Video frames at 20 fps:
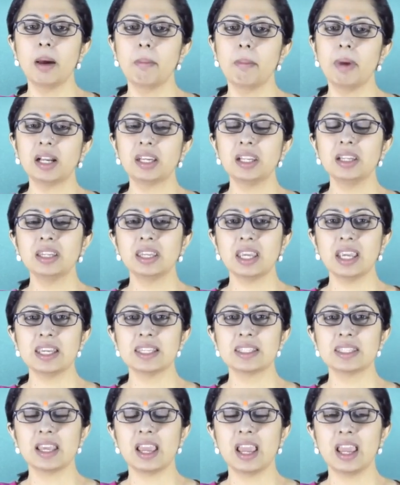But in
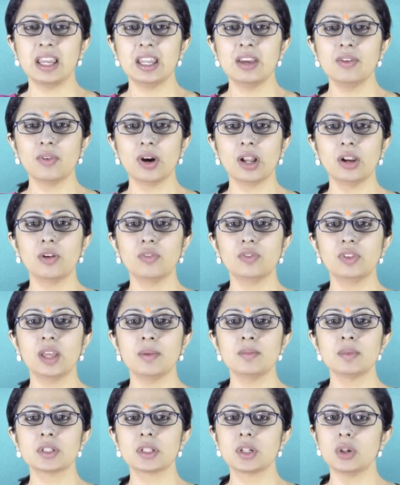case any one of
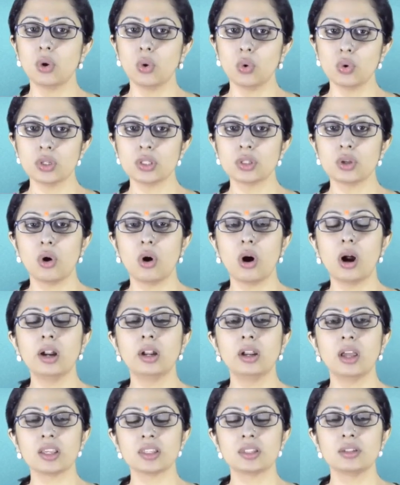them slows or
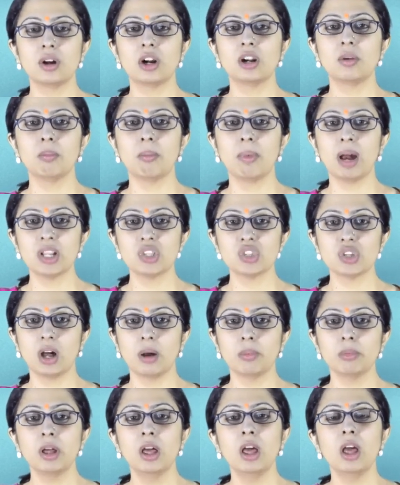does not match
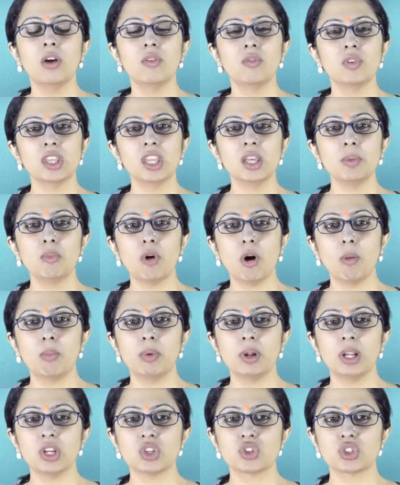up with the
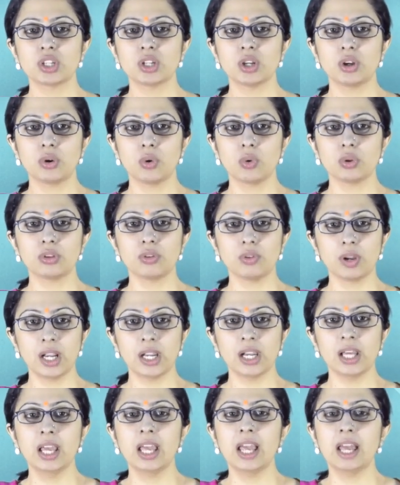population growth
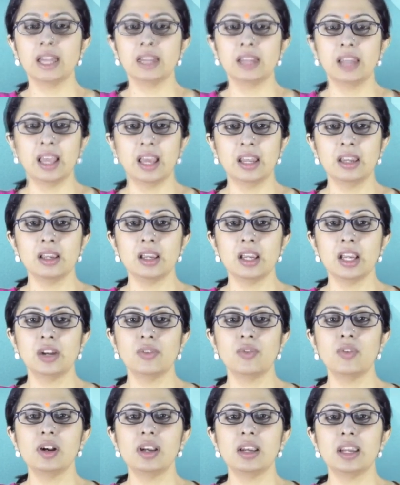rate, then
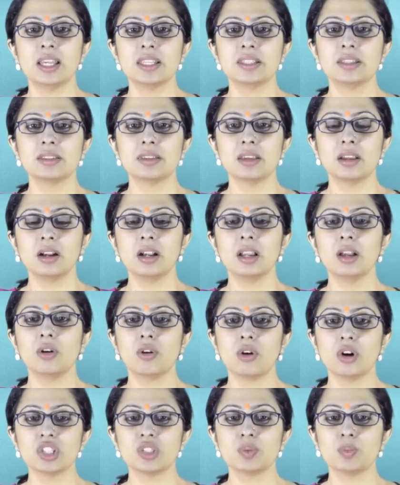it will necessarily
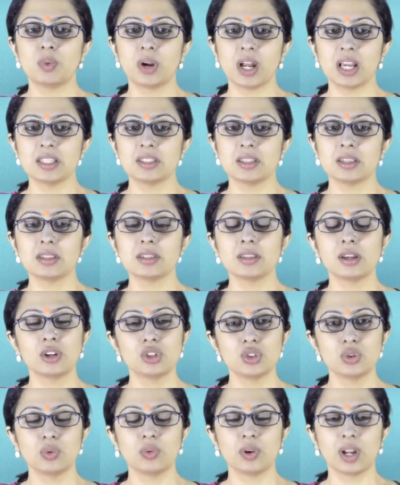cause prices
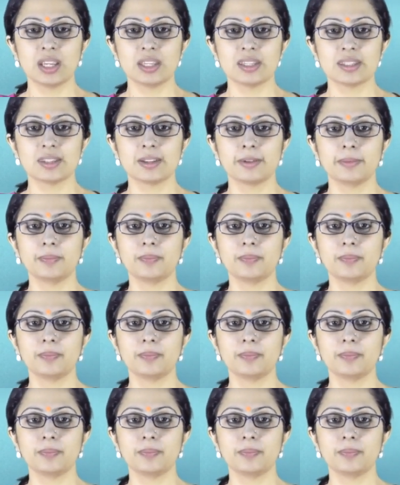to rise.